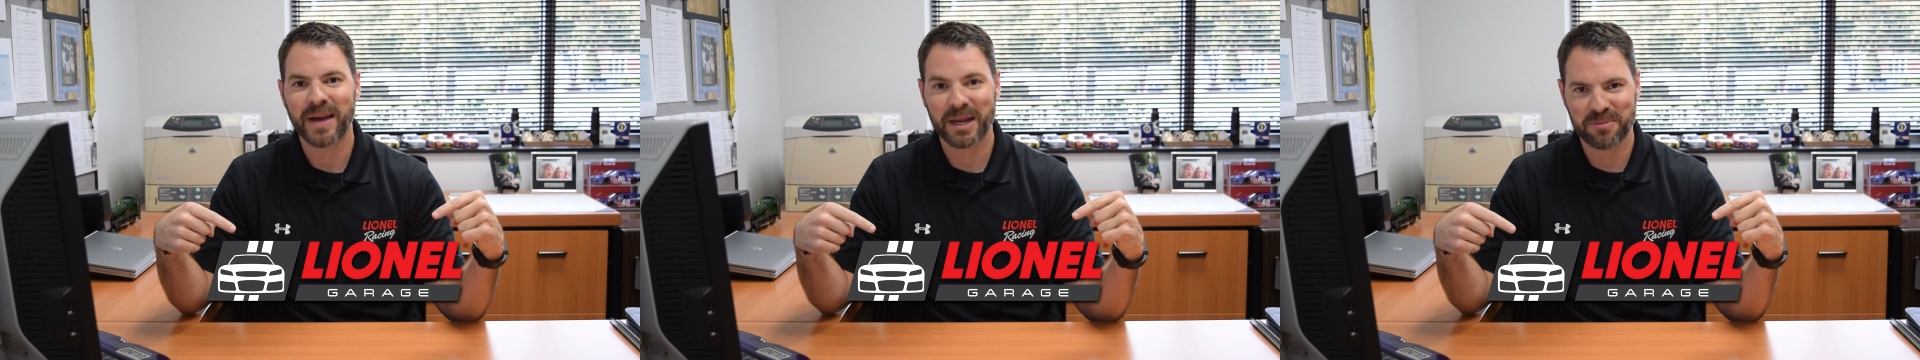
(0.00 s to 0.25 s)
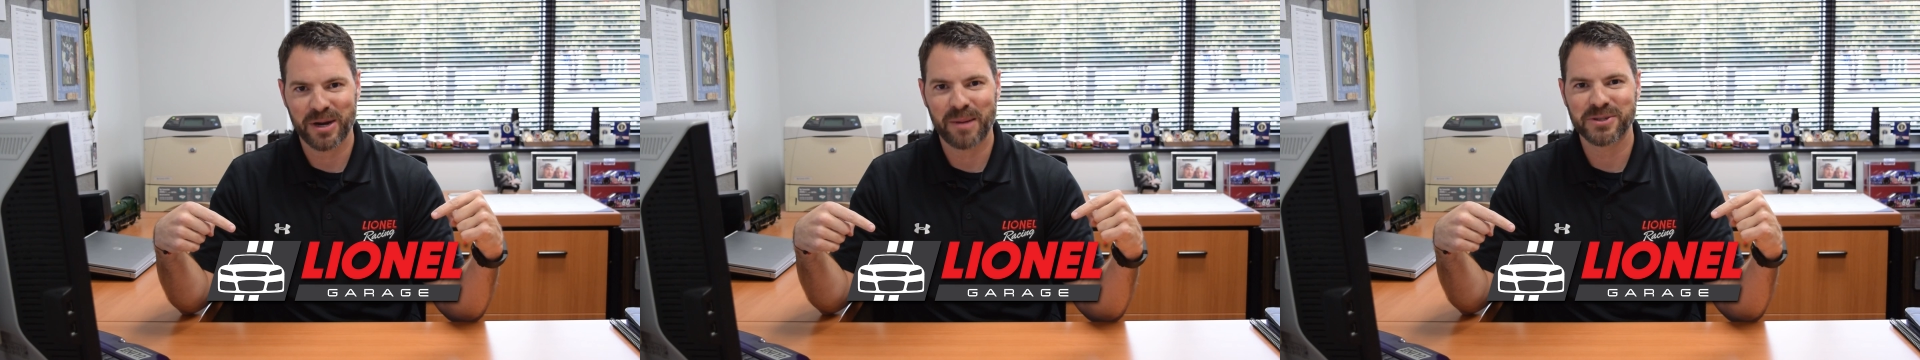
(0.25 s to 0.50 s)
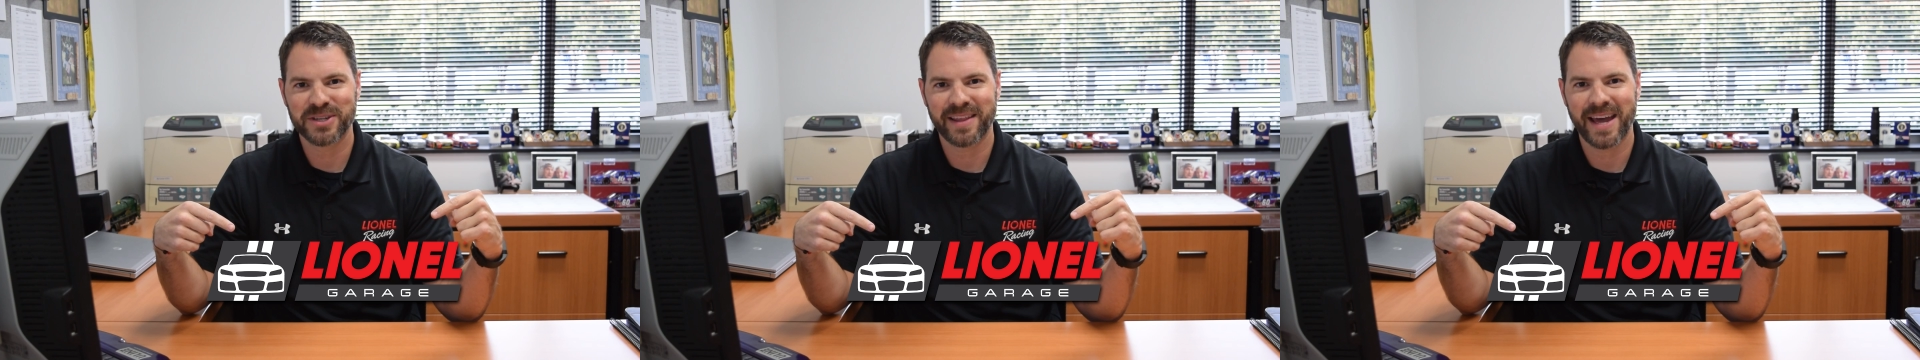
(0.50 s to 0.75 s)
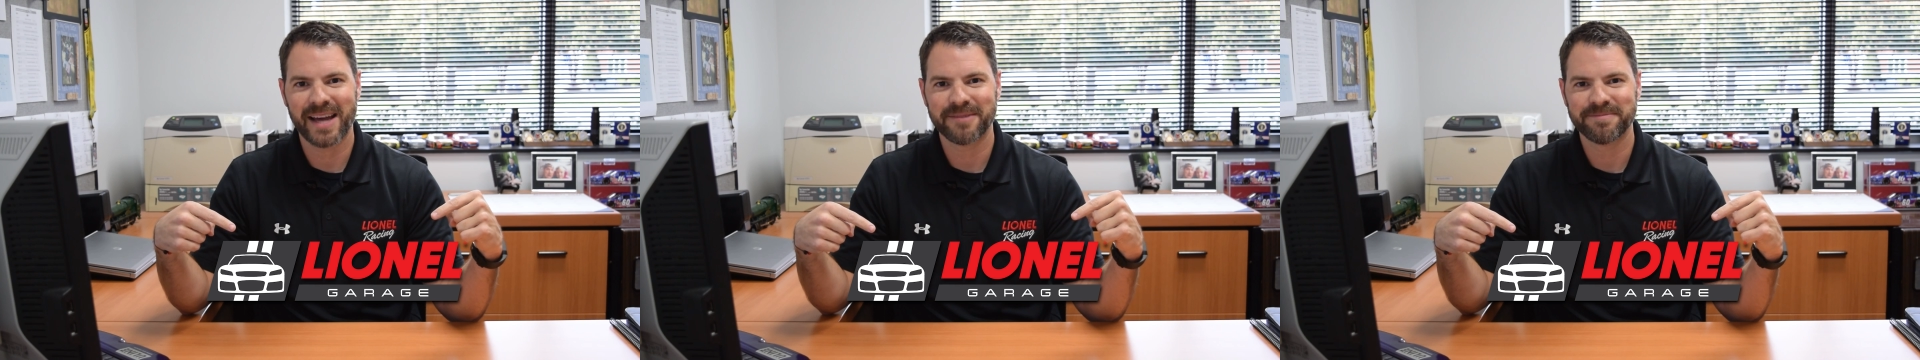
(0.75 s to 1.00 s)
I can promise you
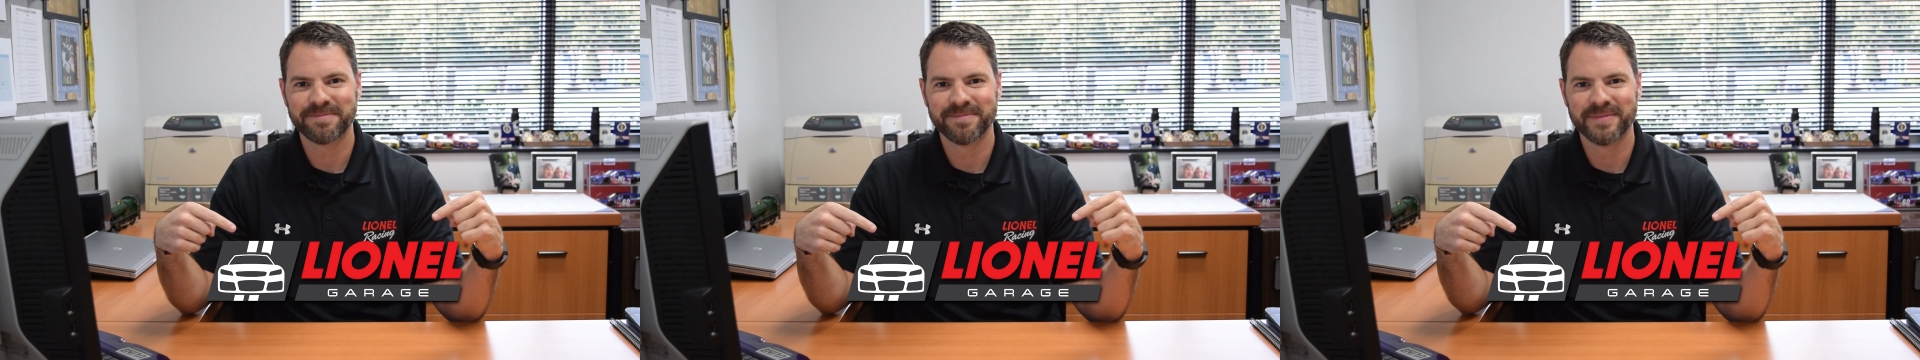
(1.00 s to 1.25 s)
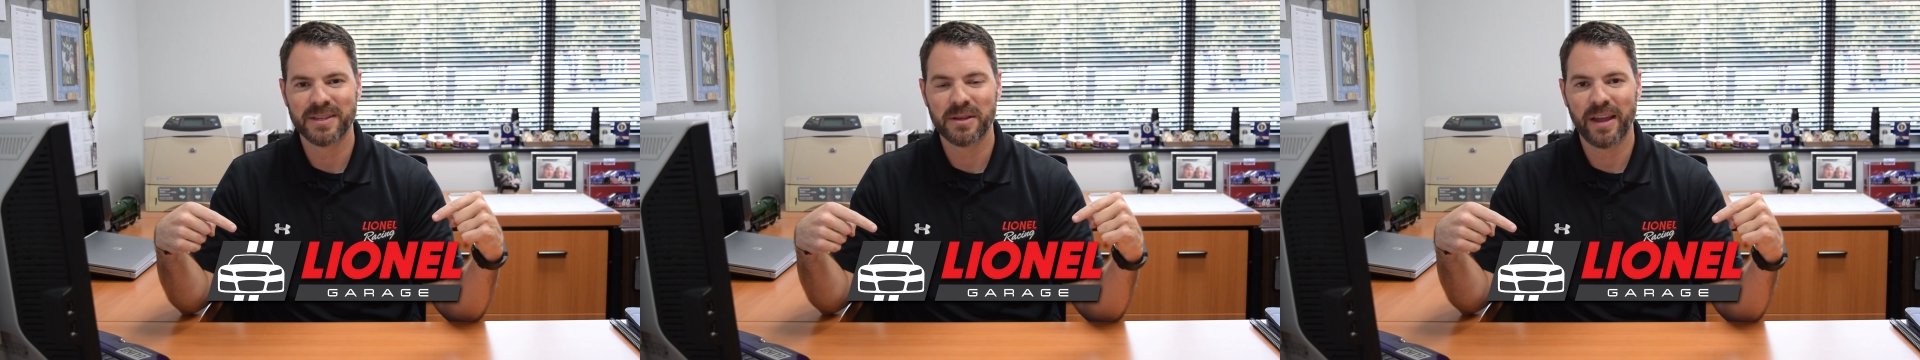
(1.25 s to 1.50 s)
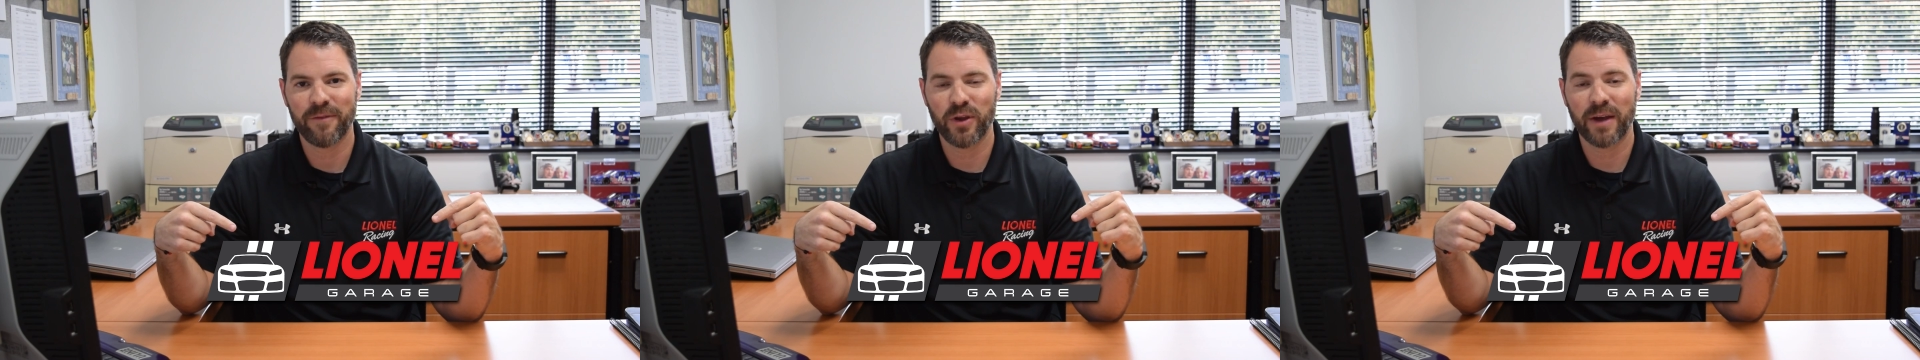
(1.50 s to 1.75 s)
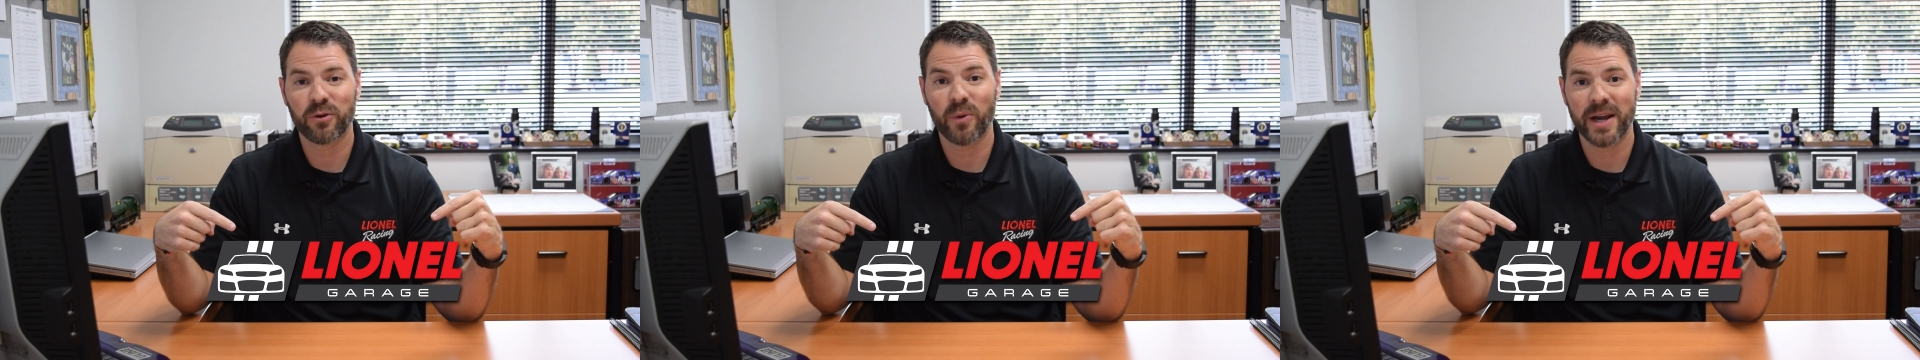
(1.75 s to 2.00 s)
that. If you
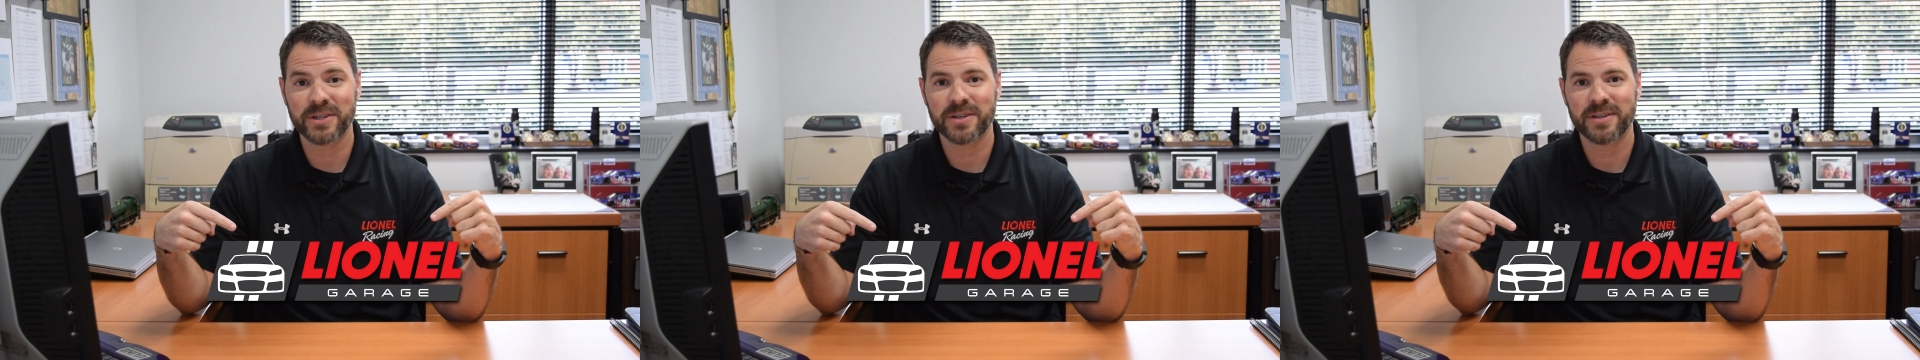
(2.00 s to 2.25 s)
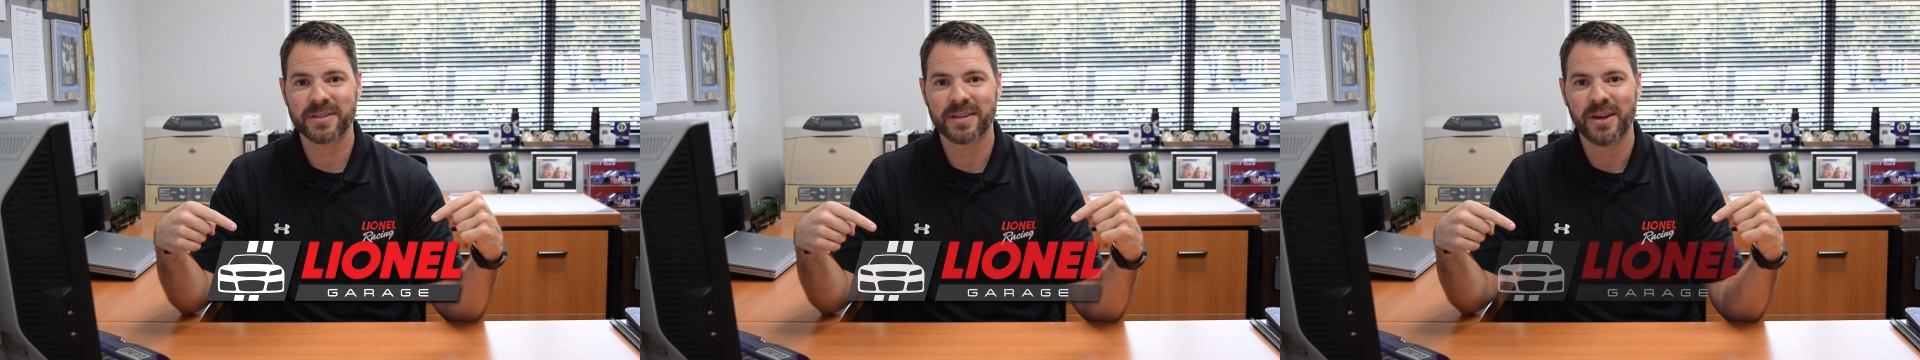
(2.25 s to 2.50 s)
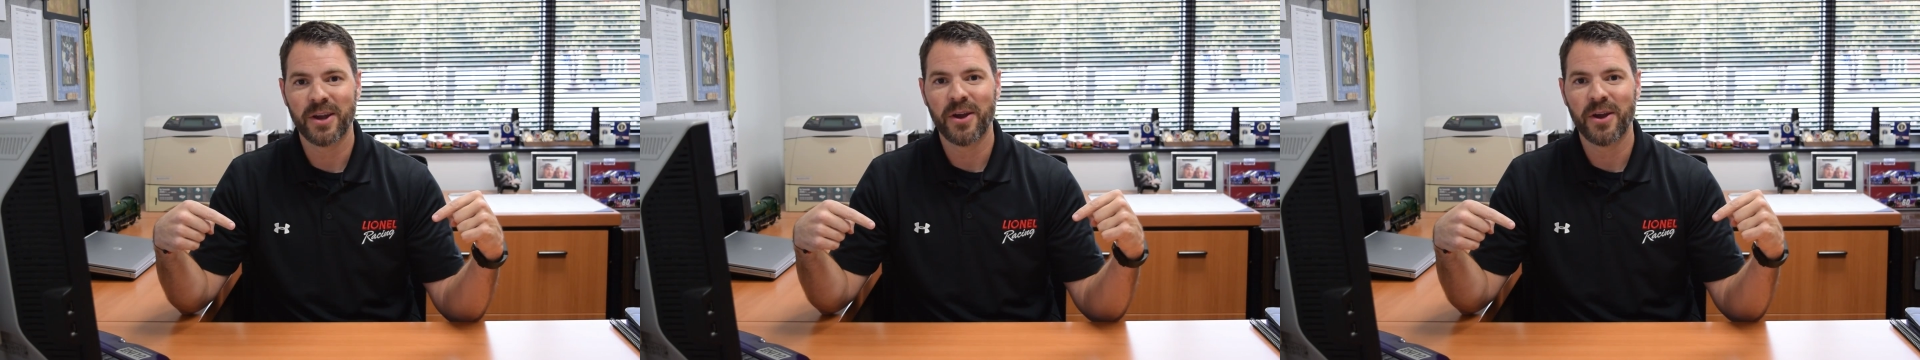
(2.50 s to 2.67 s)
have questions